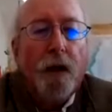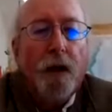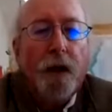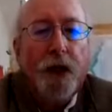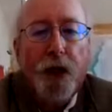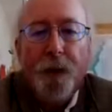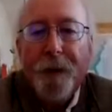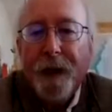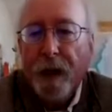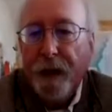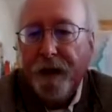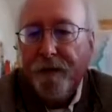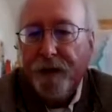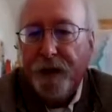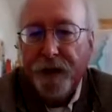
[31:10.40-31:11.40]

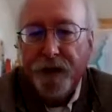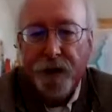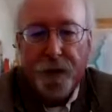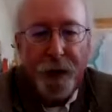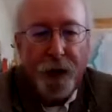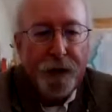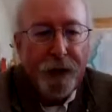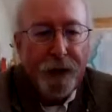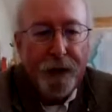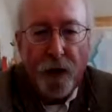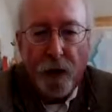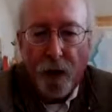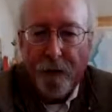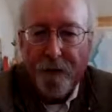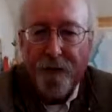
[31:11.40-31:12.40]
cumulative distribution
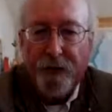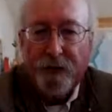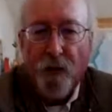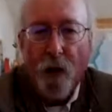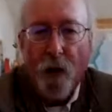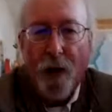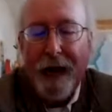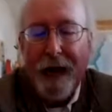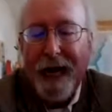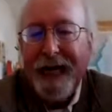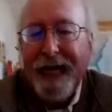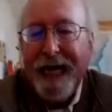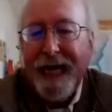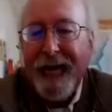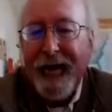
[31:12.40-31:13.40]
curves for
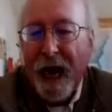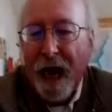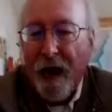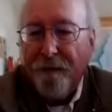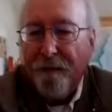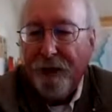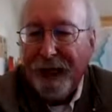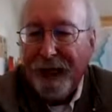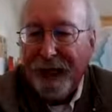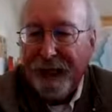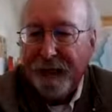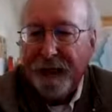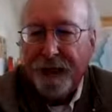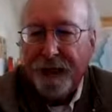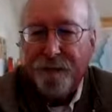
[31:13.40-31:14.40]
any of
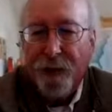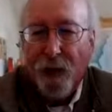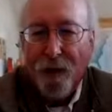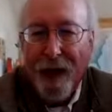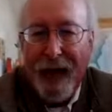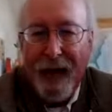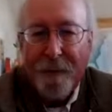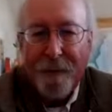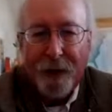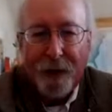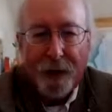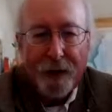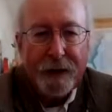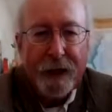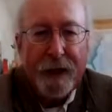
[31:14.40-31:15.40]
its
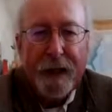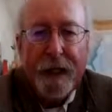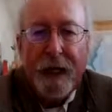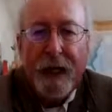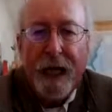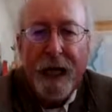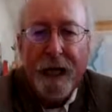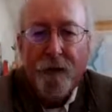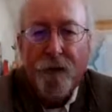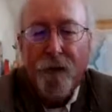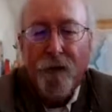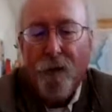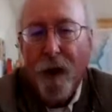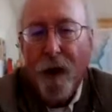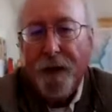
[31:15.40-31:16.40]
parameters. And
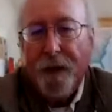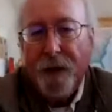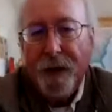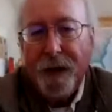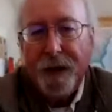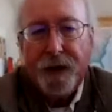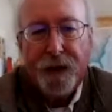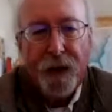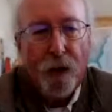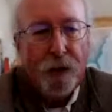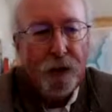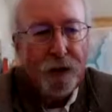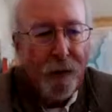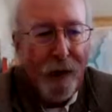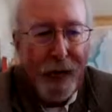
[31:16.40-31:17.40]
what this
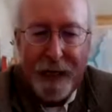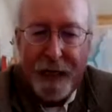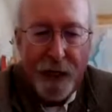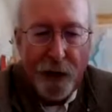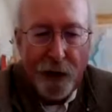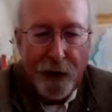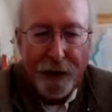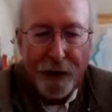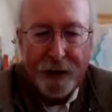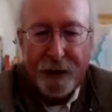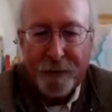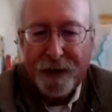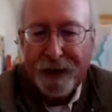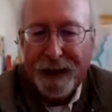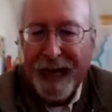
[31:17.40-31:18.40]
shows right here is
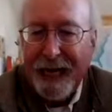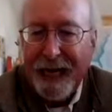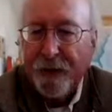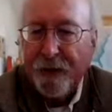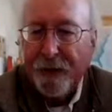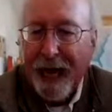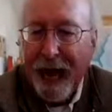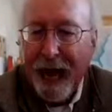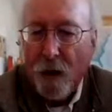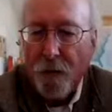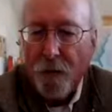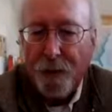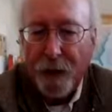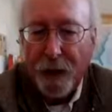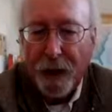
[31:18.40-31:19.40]
some standard
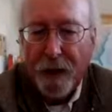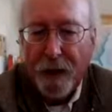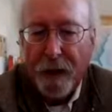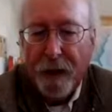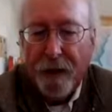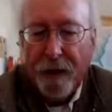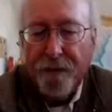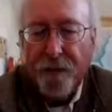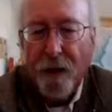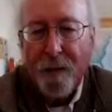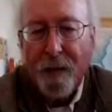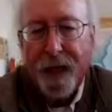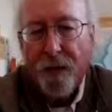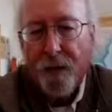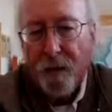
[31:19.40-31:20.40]
output from
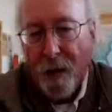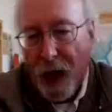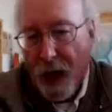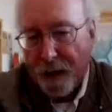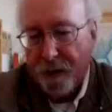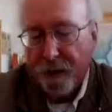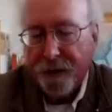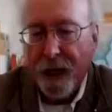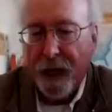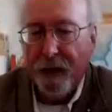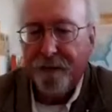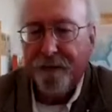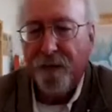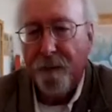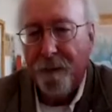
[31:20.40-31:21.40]
another model,
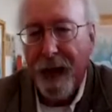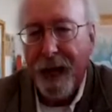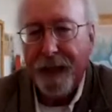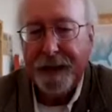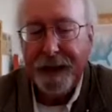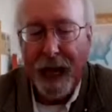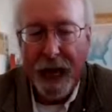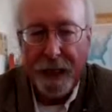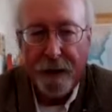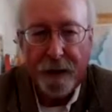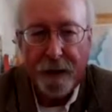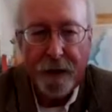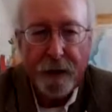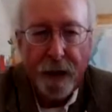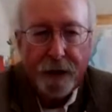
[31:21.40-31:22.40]
not from my
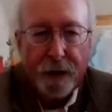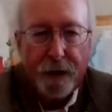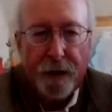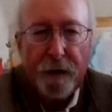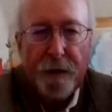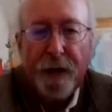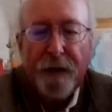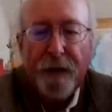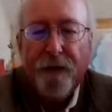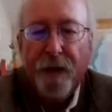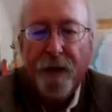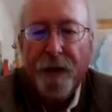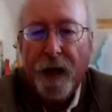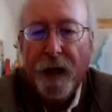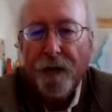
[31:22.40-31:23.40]
Sackungen cluster, but
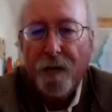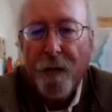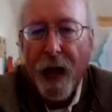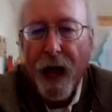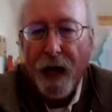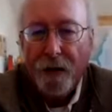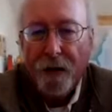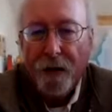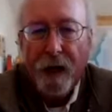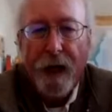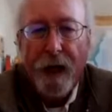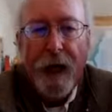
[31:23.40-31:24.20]
from another model,